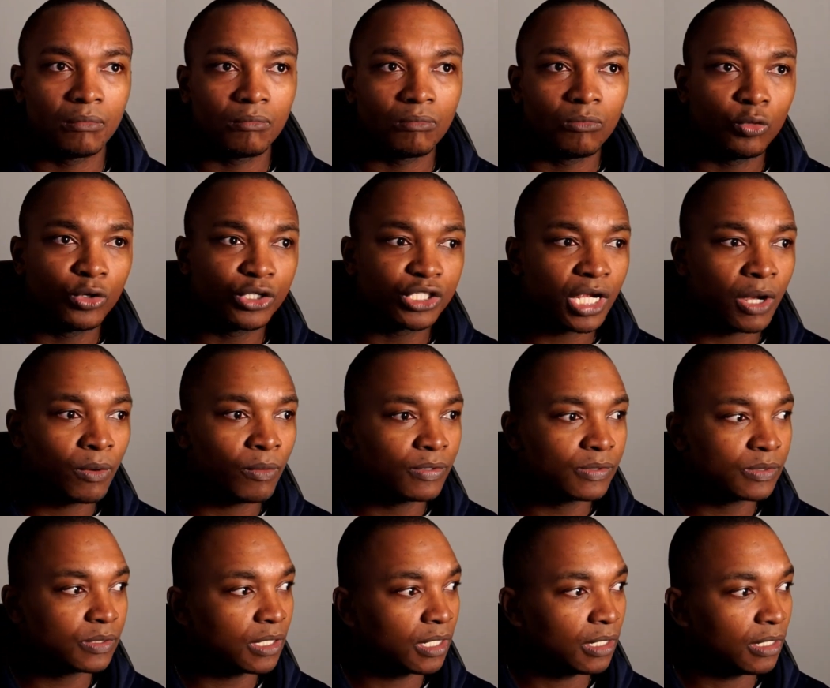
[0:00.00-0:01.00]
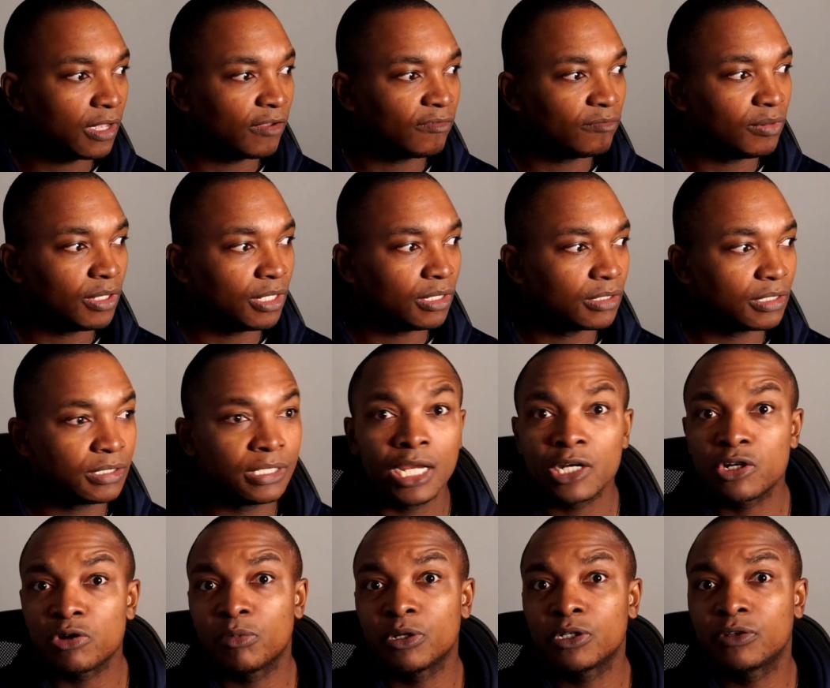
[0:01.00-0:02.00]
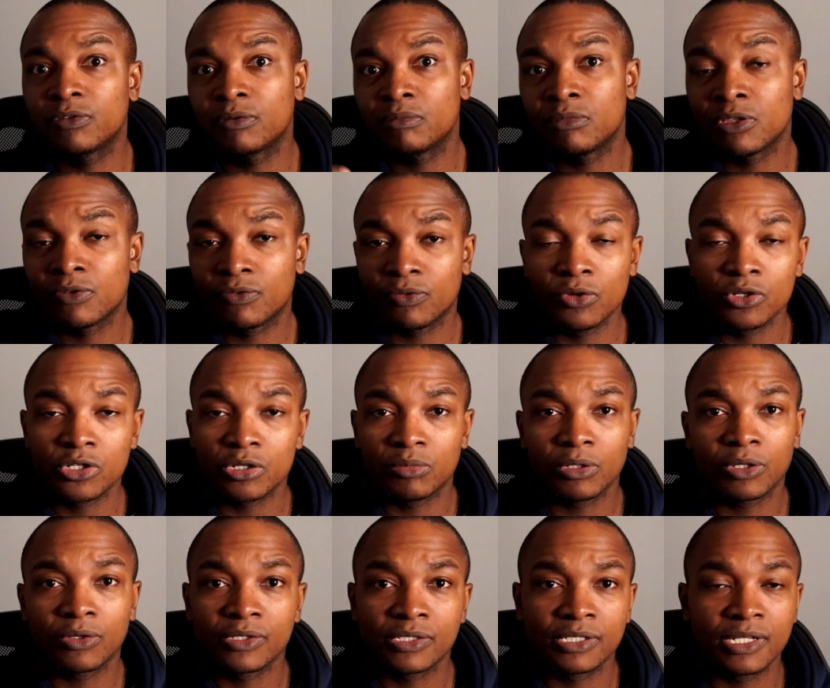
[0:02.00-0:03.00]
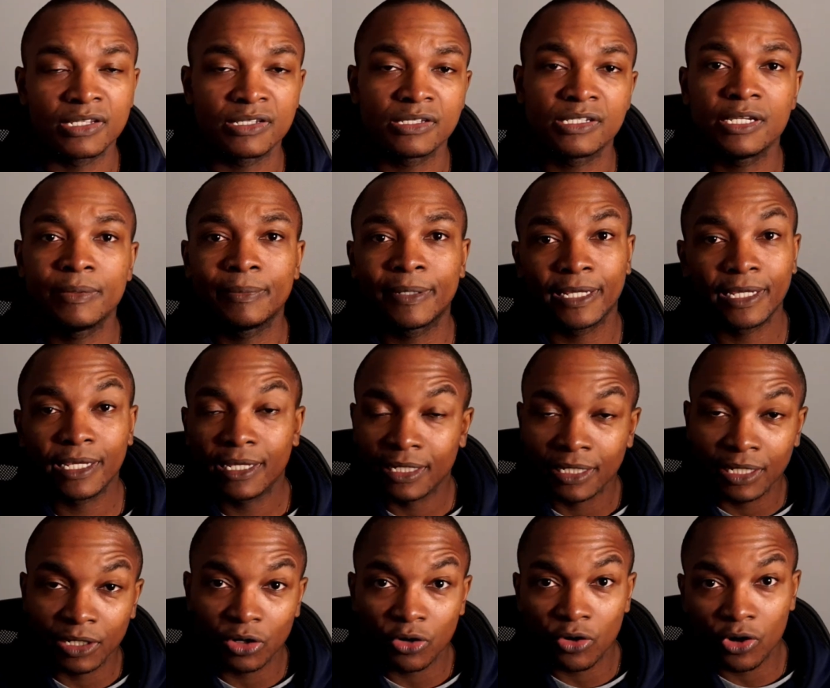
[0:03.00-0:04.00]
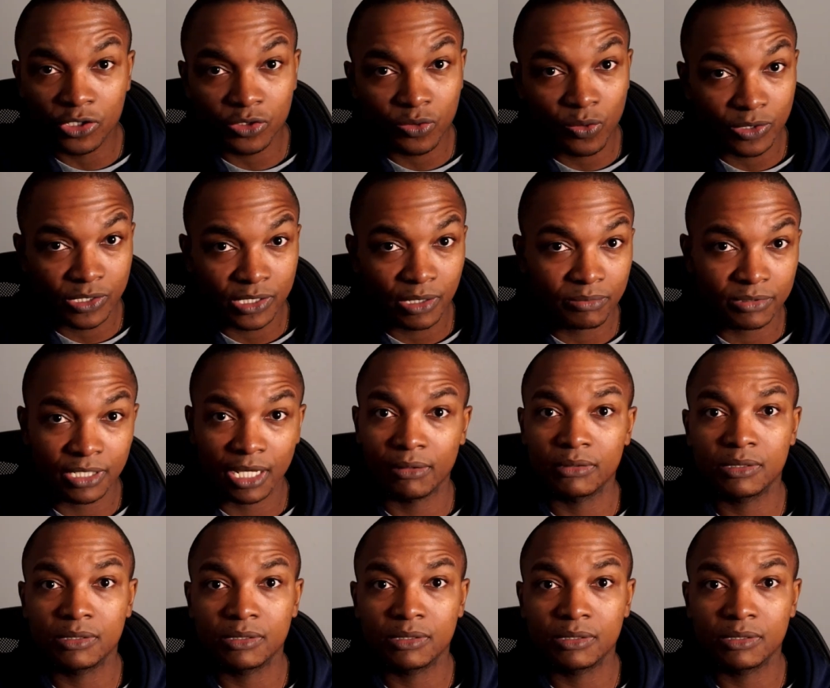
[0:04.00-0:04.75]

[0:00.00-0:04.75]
which I would say have been the detriment of him in the future because it doesn't seem like he can hit a crosscourt sometimes.